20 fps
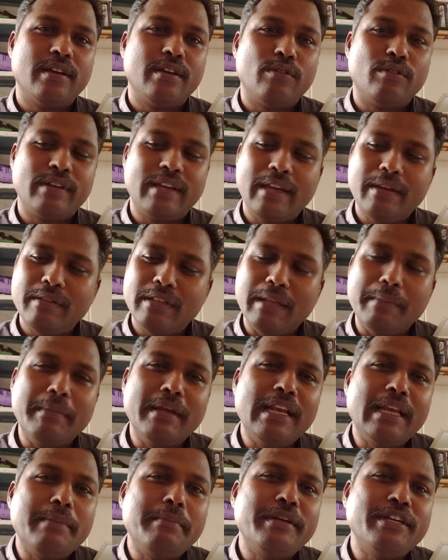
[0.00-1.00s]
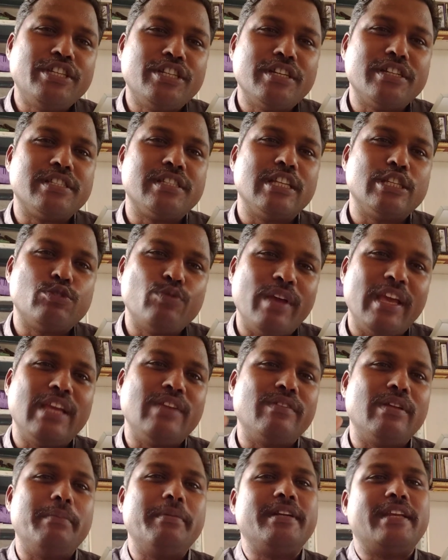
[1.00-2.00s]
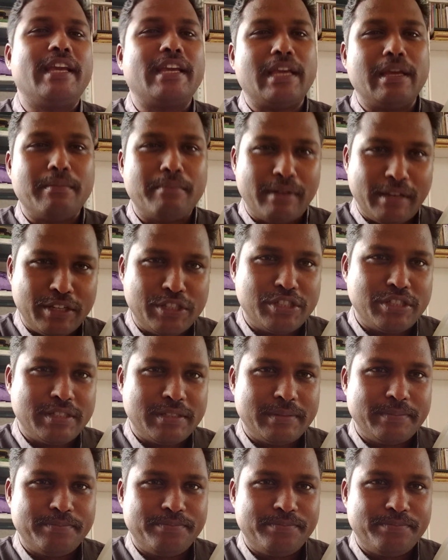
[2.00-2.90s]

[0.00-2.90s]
Okay, in the millimeters, the swaying will be taking place.